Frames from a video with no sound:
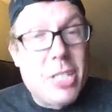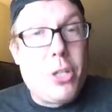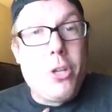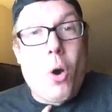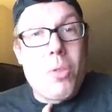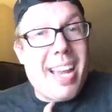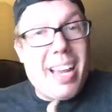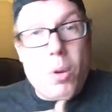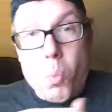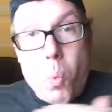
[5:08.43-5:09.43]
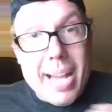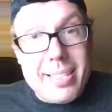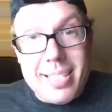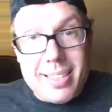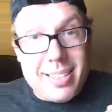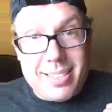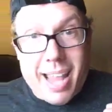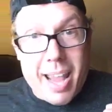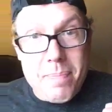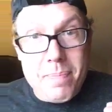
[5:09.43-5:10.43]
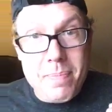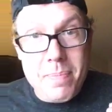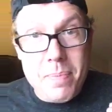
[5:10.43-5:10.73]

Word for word: do you know that it weights it the same